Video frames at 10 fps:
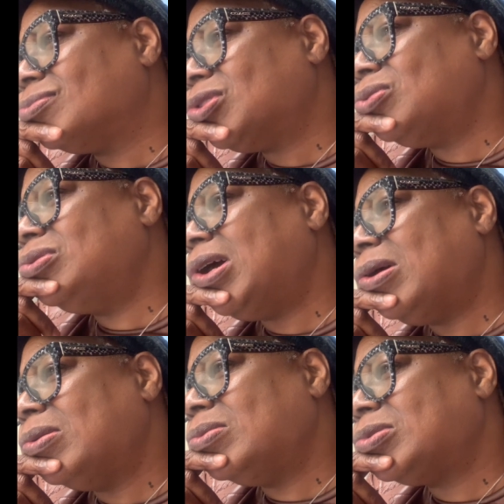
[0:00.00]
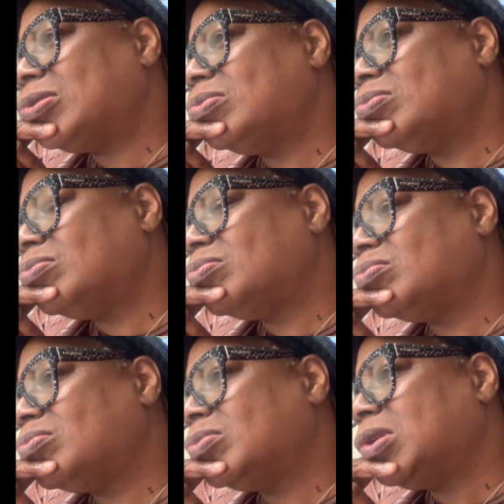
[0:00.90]
Who knows?
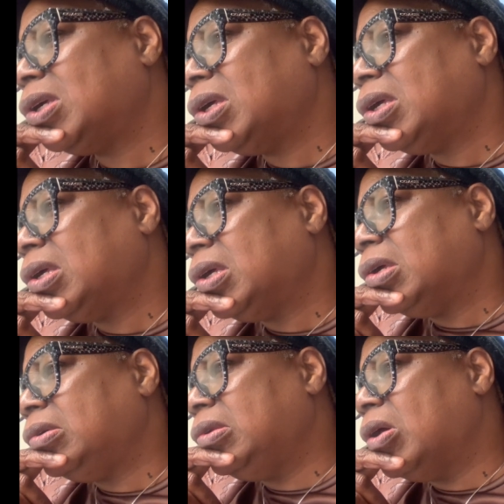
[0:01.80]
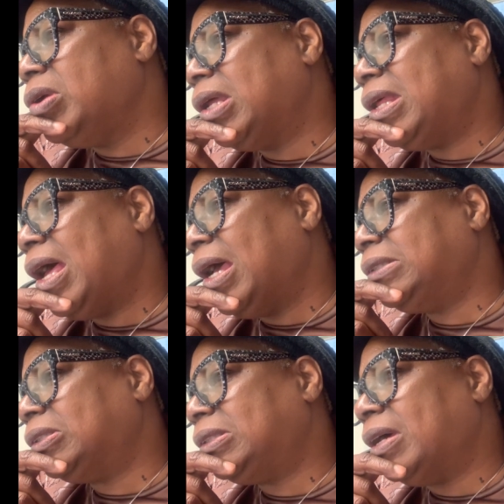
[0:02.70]
You know, you have to
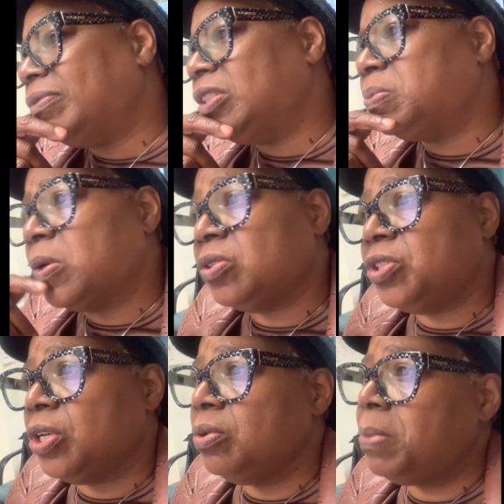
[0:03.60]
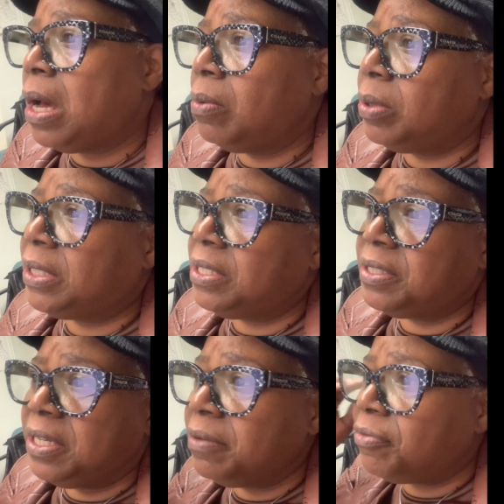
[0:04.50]
ask yourself, this person genuine about what they're
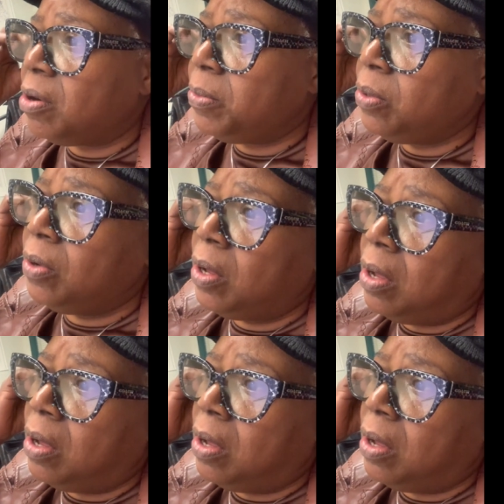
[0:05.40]
seeking from you?